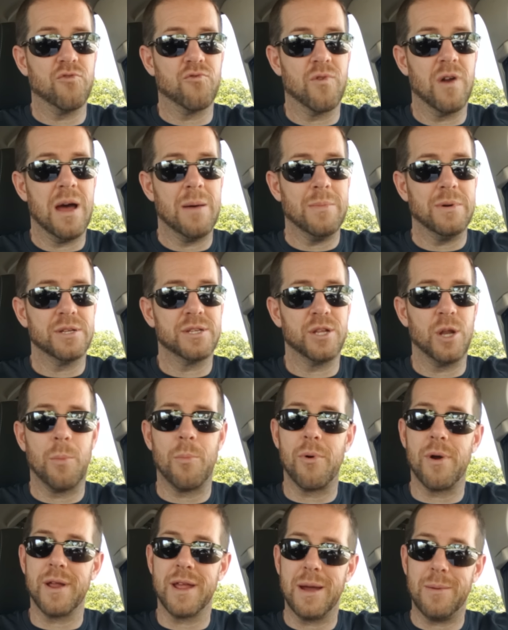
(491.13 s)
drama so you don't
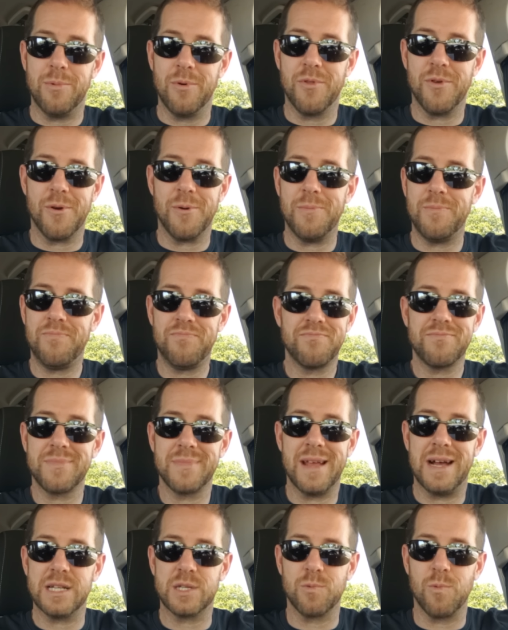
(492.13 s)
break up with her.
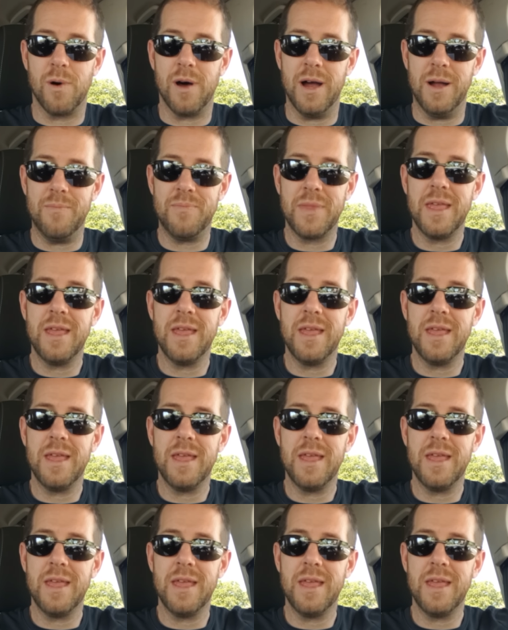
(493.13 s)
That's why.